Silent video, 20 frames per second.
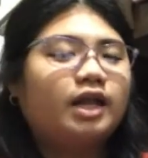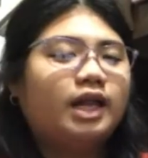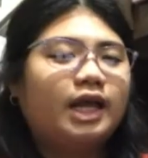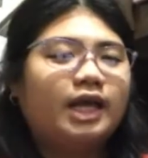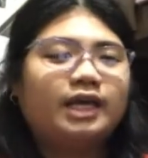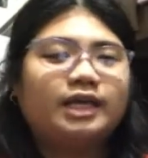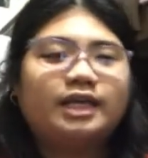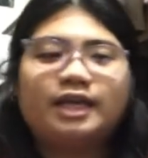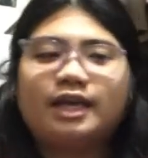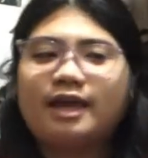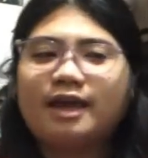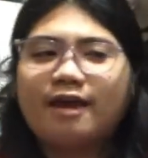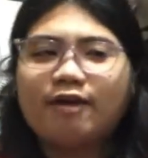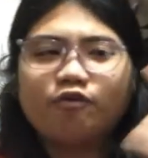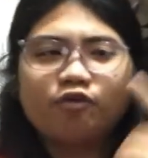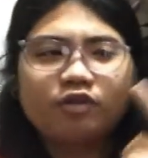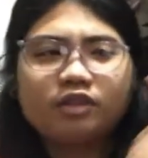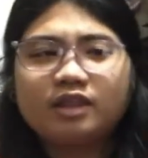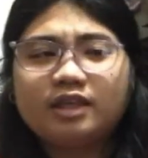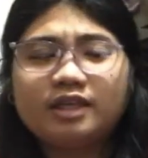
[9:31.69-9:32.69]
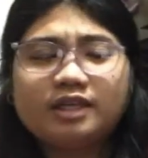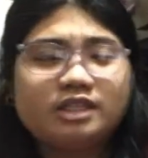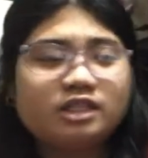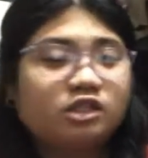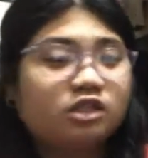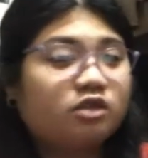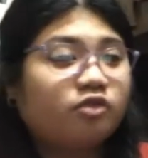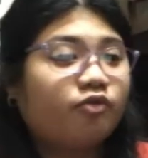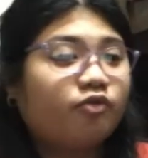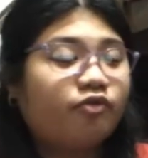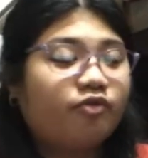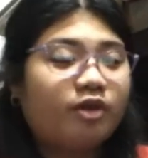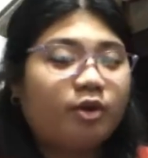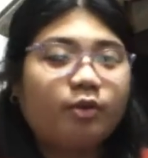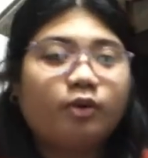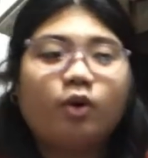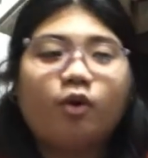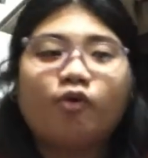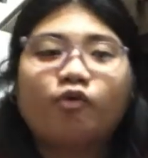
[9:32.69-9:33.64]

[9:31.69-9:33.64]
like everything is just very